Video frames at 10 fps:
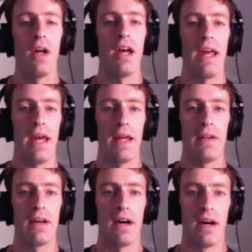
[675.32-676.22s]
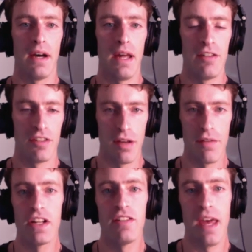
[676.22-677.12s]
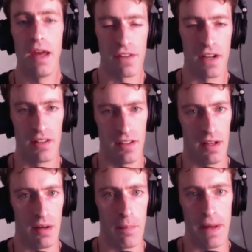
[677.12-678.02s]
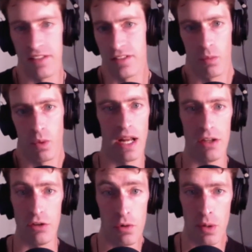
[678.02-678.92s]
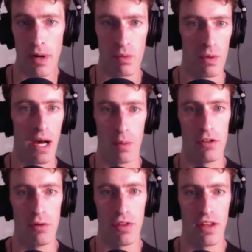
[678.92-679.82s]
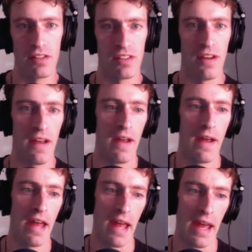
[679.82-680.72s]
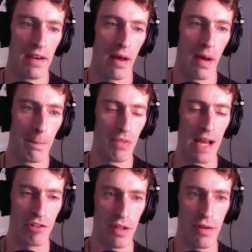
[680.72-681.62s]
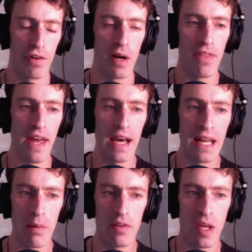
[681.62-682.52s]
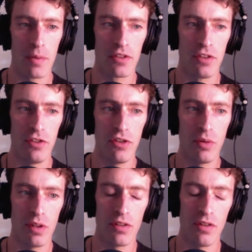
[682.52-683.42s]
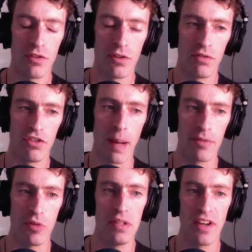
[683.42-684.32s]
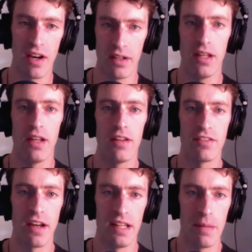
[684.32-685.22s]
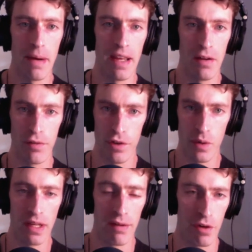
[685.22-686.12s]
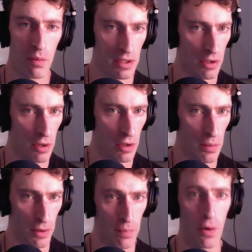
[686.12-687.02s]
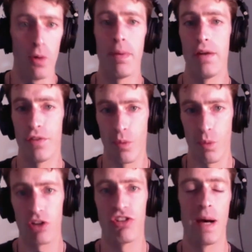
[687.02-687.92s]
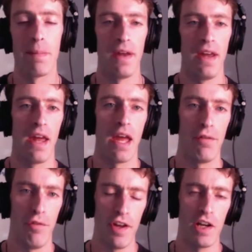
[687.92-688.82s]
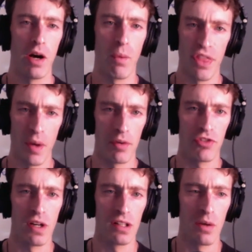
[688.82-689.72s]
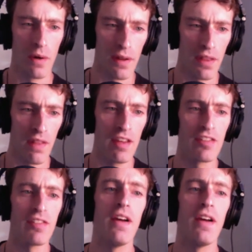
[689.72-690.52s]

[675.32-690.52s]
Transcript: and delivered a day of content based on what I knew about how we do things. And actually from that, I was able to do a sort of jobs to be done study by interviewing everyone who paid for the workshop and figure out what they were struggling with. And this